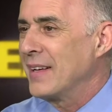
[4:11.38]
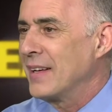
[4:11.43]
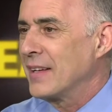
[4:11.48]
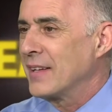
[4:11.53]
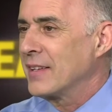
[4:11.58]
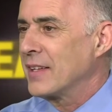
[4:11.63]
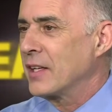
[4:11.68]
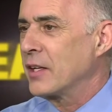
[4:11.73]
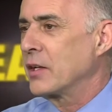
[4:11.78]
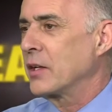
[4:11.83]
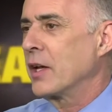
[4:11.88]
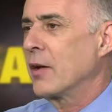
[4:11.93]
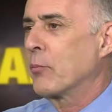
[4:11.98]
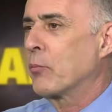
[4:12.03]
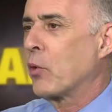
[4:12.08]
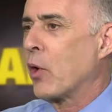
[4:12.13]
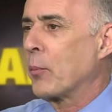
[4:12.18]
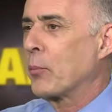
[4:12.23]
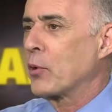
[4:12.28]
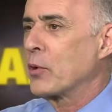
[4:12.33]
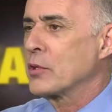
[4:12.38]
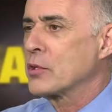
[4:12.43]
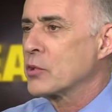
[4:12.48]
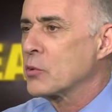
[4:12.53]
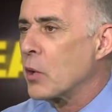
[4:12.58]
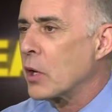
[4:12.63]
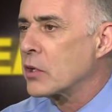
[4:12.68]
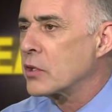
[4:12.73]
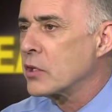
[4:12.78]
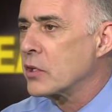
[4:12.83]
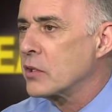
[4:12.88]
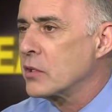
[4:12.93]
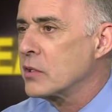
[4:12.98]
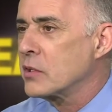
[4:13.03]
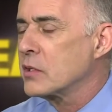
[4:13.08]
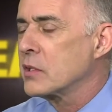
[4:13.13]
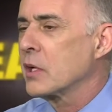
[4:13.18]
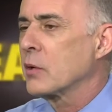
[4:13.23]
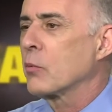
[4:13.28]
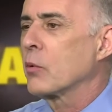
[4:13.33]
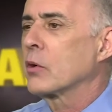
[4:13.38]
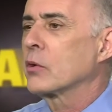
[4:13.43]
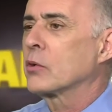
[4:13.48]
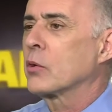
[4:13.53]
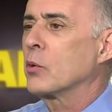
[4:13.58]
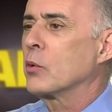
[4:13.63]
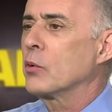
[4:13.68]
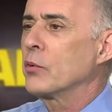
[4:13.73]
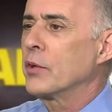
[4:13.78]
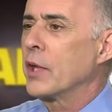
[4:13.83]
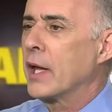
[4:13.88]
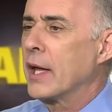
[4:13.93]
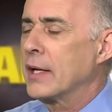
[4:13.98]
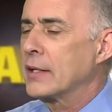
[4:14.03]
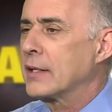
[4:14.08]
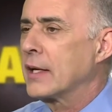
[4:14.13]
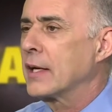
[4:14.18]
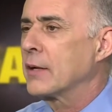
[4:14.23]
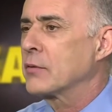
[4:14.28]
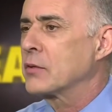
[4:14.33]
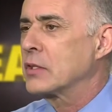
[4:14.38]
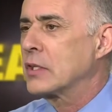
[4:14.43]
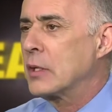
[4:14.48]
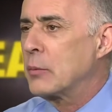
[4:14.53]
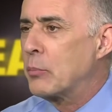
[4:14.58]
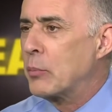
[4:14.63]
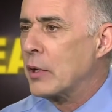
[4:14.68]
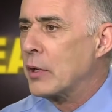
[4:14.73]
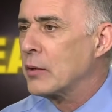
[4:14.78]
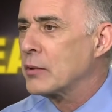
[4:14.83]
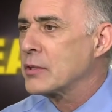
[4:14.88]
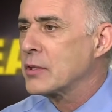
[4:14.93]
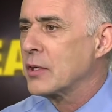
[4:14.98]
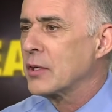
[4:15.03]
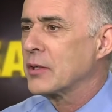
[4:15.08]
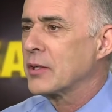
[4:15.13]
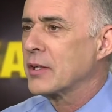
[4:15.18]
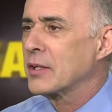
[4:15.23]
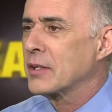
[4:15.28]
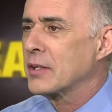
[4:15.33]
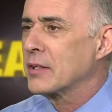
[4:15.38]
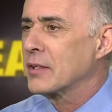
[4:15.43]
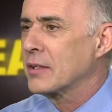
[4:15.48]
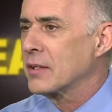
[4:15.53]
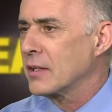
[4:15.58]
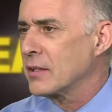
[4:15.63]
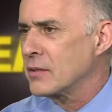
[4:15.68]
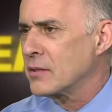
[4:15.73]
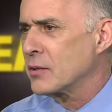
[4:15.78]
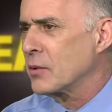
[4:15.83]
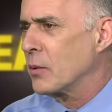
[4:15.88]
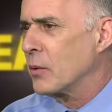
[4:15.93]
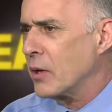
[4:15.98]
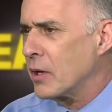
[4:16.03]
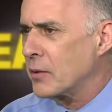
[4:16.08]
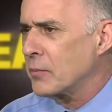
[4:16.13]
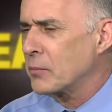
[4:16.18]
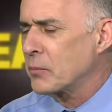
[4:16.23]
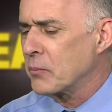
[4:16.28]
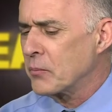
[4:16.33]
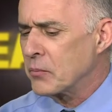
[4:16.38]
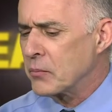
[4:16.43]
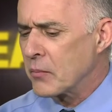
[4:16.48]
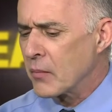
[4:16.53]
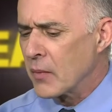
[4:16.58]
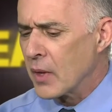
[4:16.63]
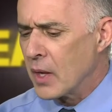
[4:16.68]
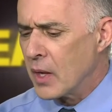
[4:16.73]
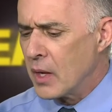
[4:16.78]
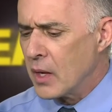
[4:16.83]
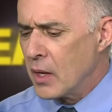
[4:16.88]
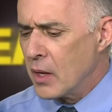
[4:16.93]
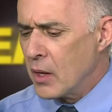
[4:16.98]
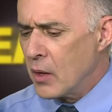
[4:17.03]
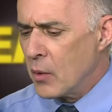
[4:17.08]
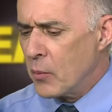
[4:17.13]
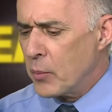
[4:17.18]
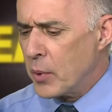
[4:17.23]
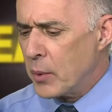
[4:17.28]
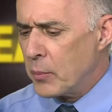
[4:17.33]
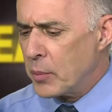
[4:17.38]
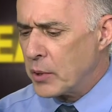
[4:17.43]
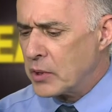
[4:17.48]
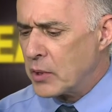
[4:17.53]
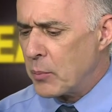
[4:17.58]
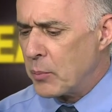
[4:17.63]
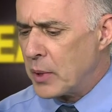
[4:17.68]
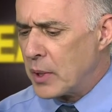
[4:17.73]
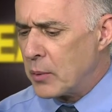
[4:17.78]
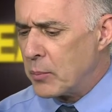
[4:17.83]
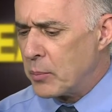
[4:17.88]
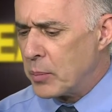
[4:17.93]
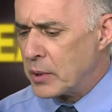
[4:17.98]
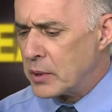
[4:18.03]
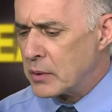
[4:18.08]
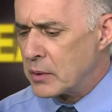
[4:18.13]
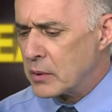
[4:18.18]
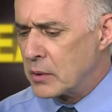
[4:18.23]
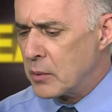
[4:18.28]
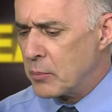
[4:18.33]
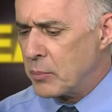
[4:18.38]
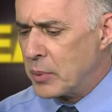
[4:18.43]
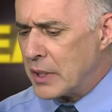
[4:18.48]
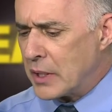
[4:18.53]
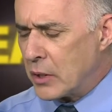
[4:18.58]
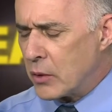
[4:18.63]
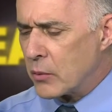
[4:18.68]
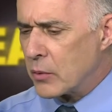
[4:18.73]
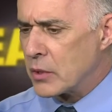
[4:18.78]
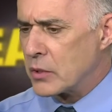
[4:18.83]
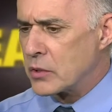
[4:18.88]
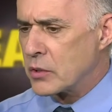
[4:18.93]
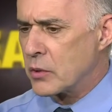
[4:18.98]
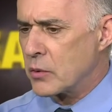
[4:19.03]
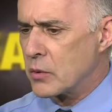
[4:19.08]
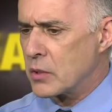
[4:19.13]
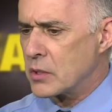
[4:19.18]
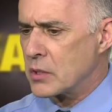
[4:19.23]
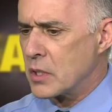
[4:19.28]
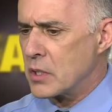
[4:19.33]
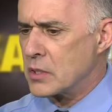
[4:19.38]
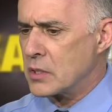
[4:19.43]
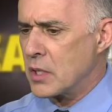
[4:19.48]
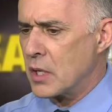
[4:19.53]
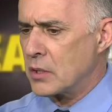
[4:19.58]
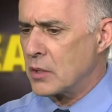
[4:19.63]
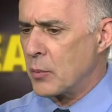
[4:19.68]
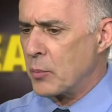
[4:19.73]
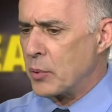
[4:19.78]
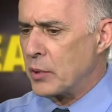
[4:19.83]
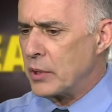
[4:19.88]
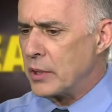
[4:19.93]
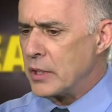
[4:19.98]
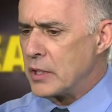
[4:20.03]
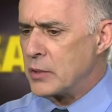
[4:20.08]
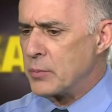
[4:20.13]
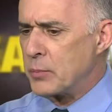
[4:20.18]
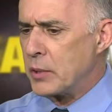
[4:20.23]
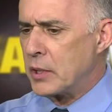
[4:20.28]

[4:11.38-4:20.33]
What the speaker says: They didn't have proper instructions. They weren't told they had to have seatbelts on and so on. But the bigger issue is that the police